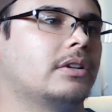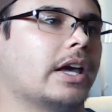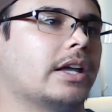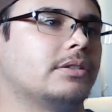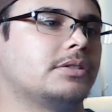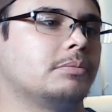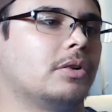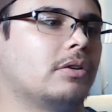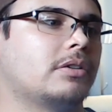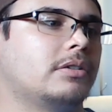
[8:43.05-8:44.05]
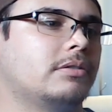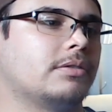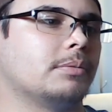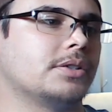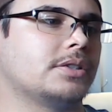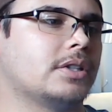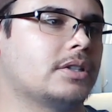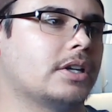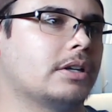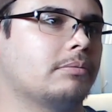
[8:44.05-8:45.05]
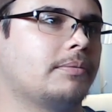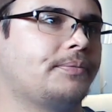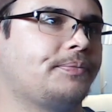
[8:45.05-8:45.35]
at smoke for most of the time.